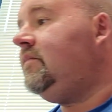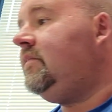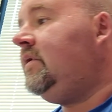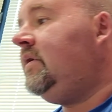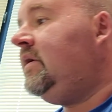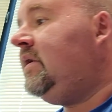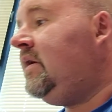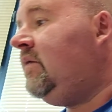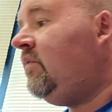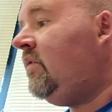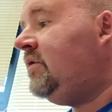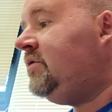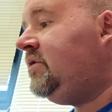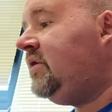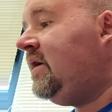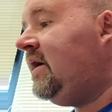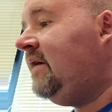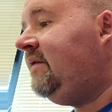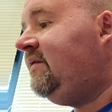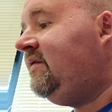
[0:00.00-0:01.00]
and I want you
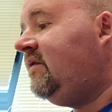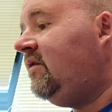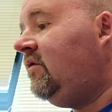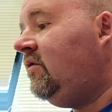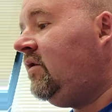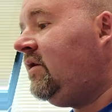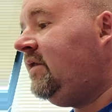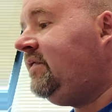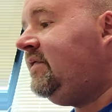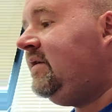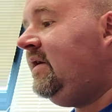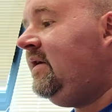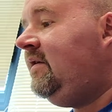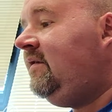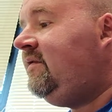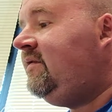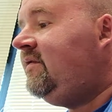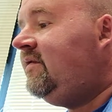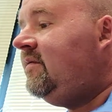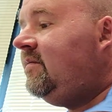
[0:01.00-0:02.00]
guys to look at
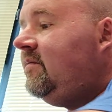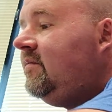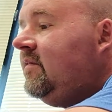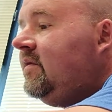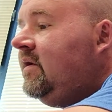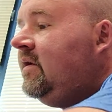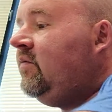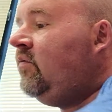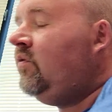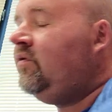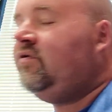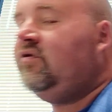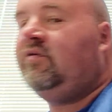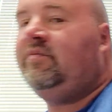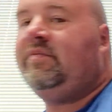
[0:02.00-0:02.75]
these and we'll do them